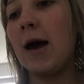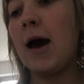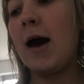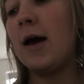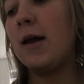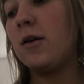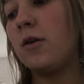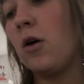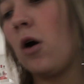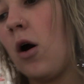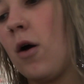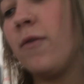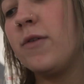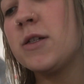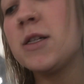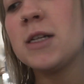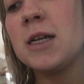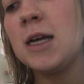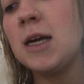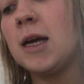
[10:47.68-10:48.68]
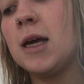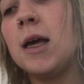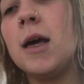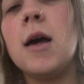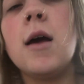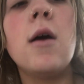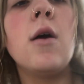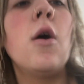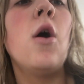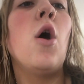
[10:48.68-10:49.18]
And obviously
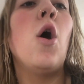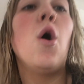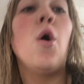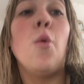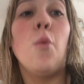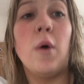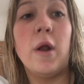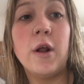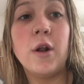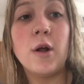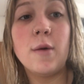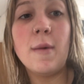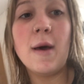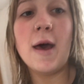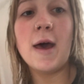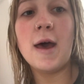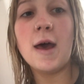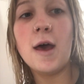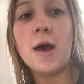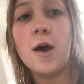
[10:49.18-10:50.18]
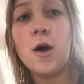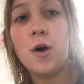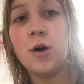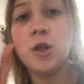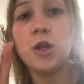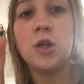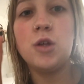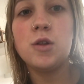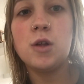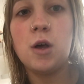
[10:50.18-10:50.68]
when I dye my hair I
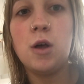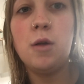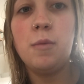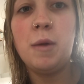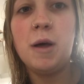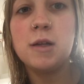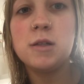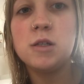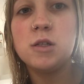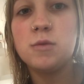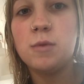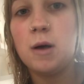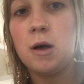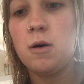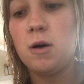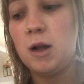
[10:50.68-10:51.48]
use Olaplex as well.